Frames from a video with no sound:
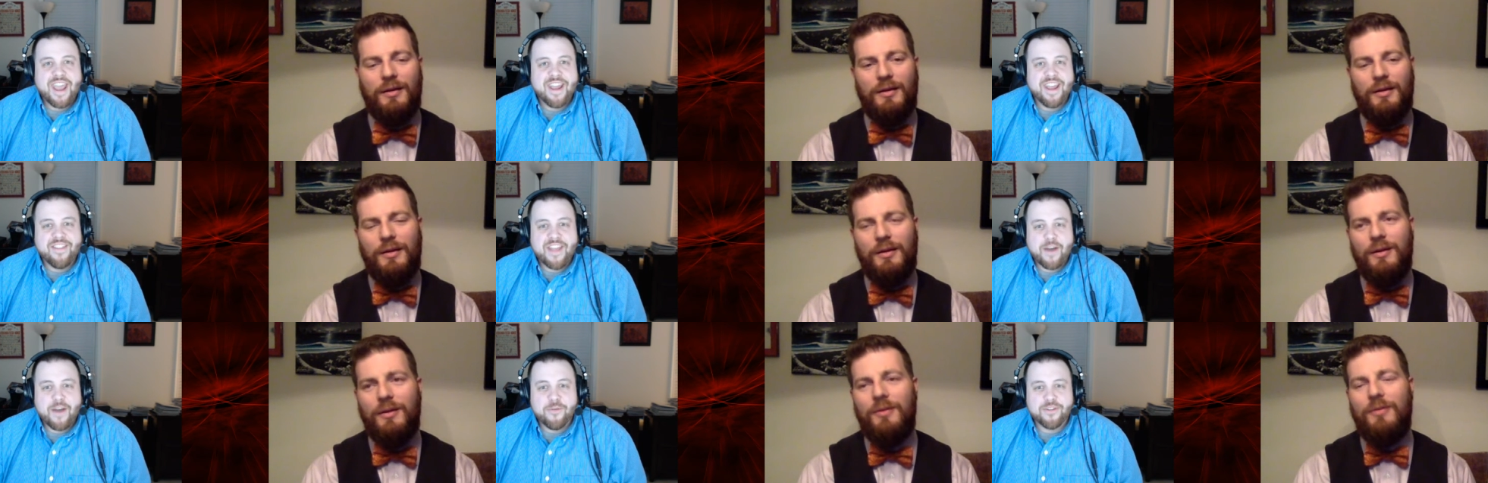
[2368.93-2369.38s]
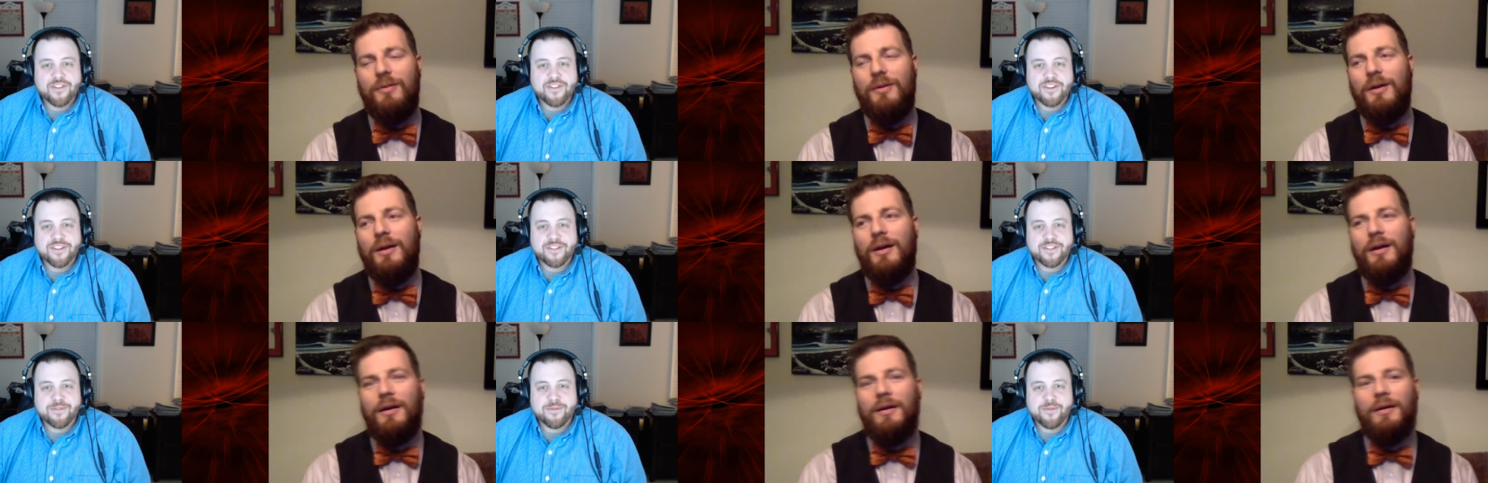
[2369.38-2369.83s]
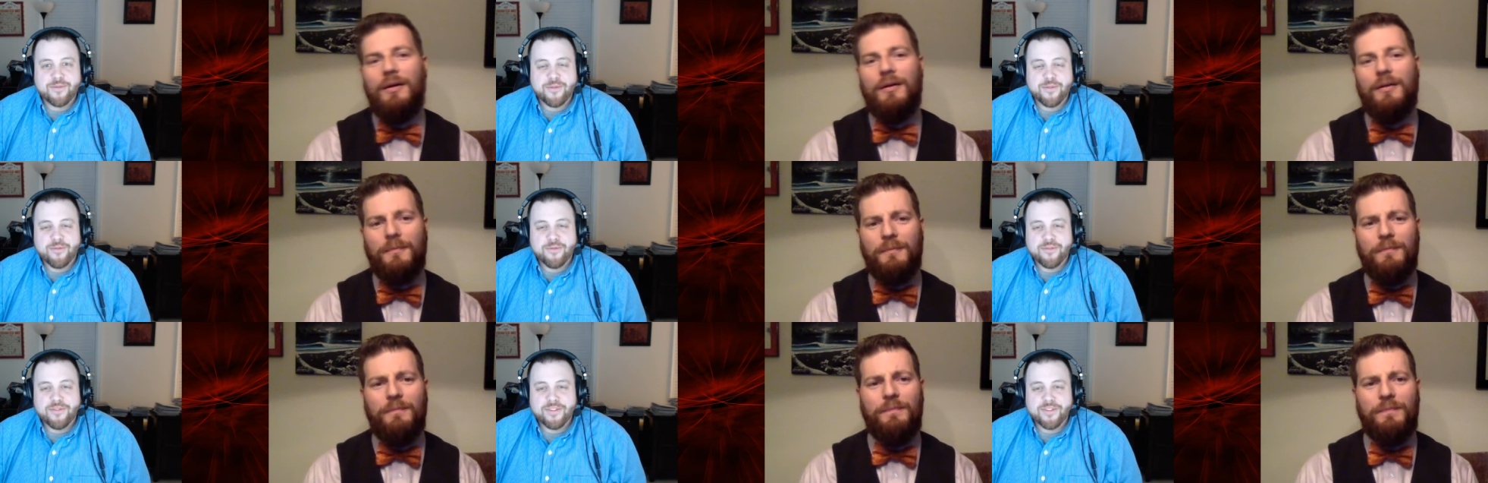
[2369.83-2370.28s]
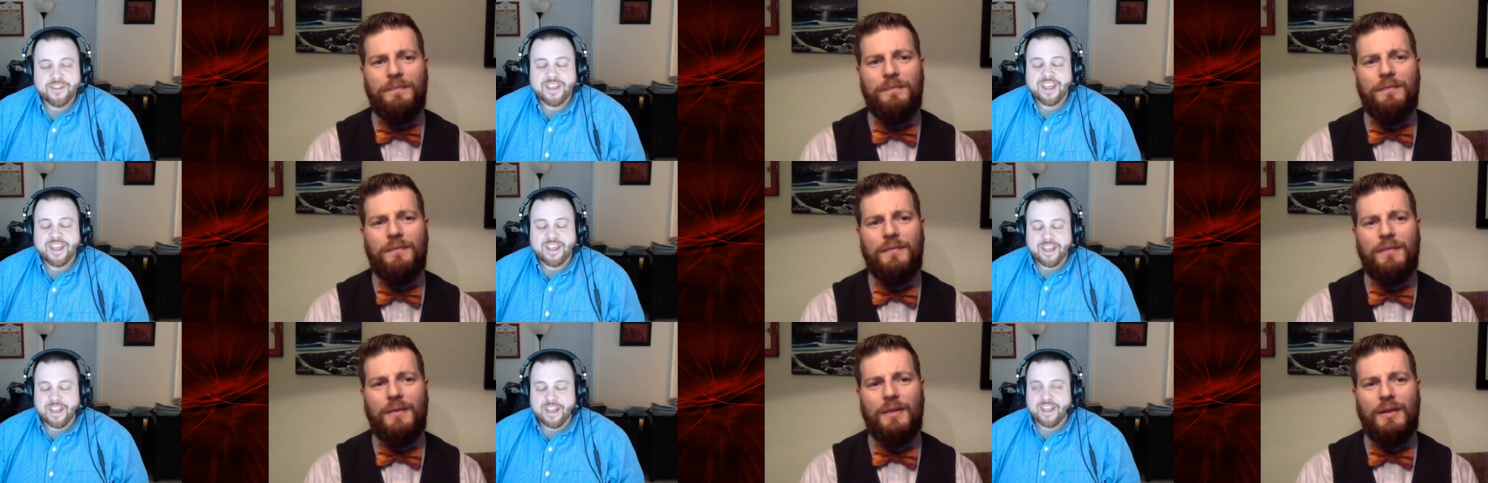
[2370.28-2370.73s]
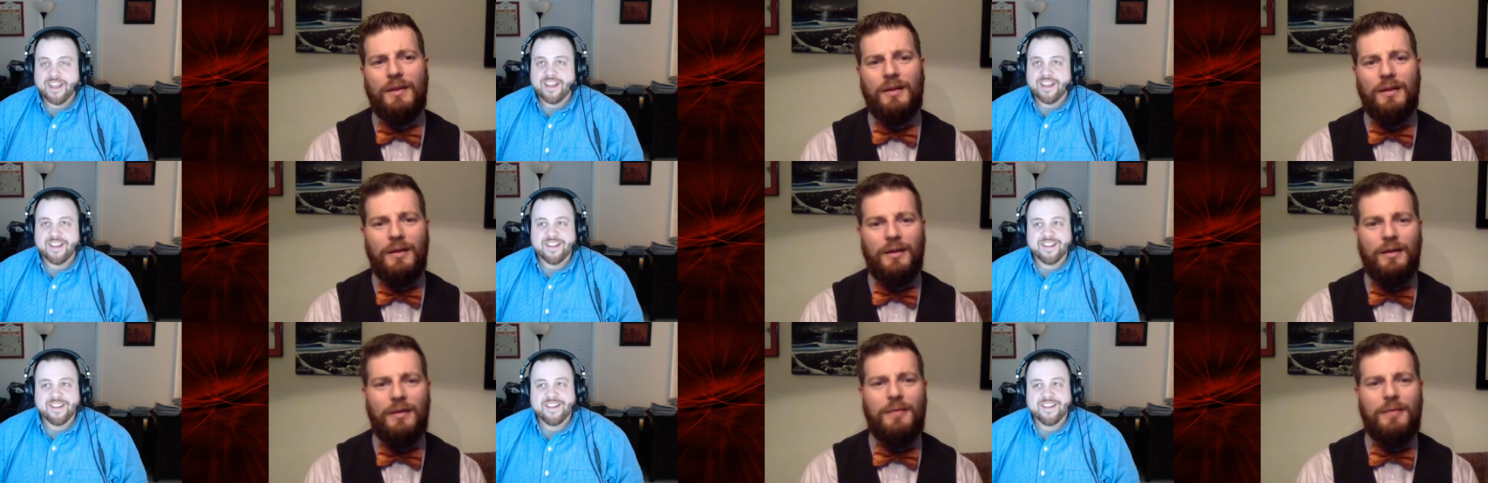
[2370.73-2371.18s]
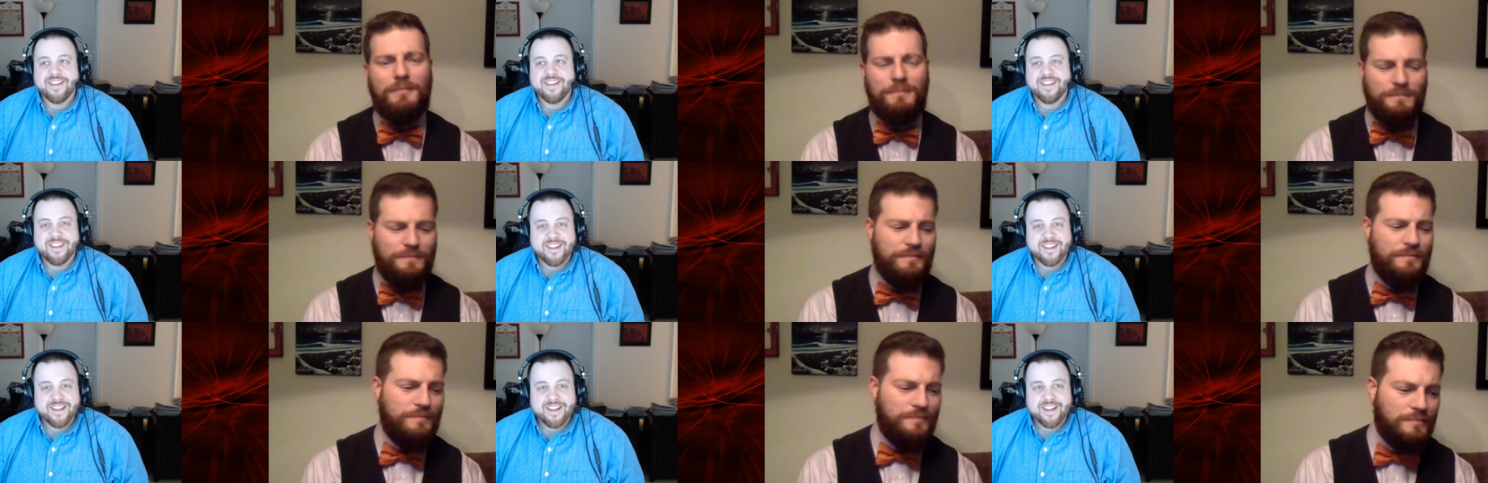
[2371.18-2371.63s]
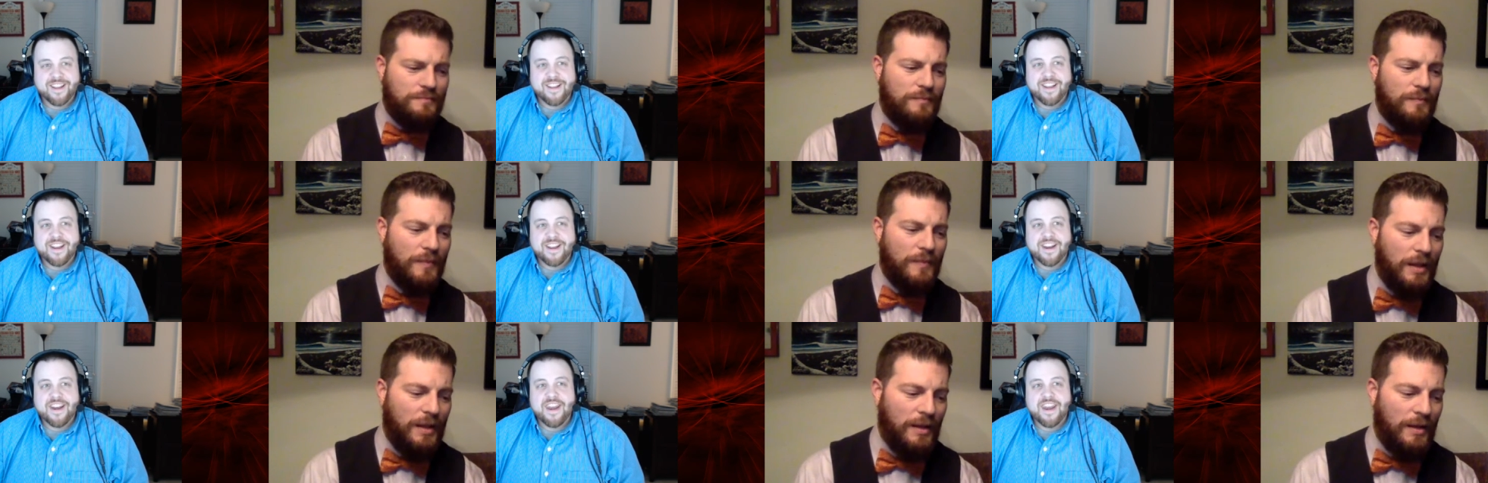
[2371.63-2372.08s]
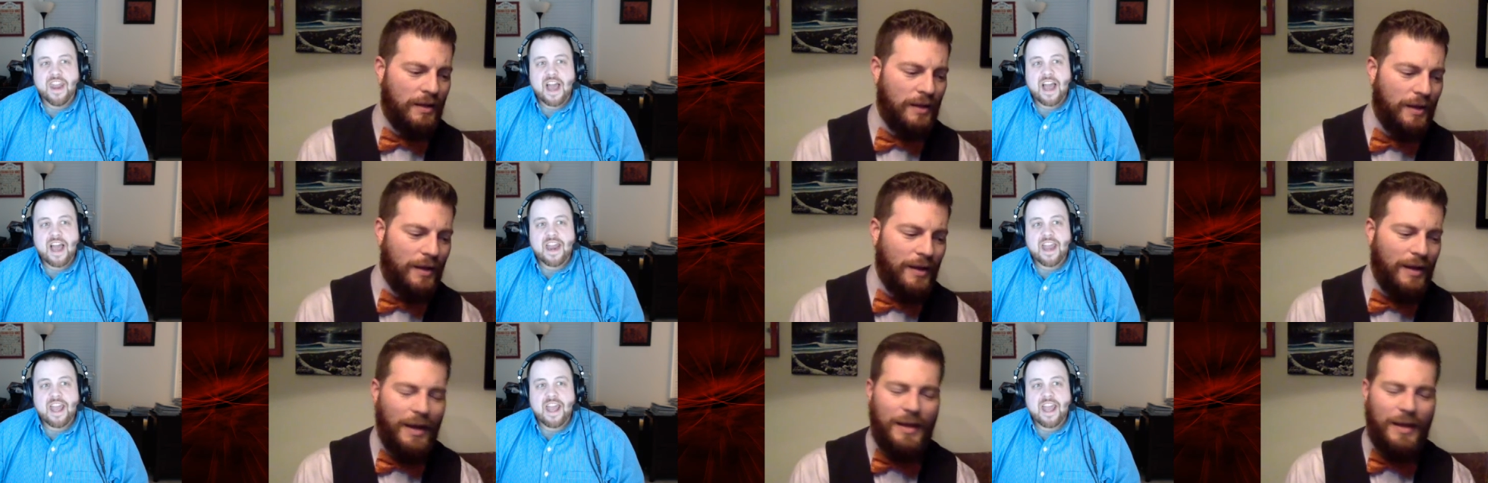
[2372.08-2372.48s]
Speaker 1: and you know, that was just it, not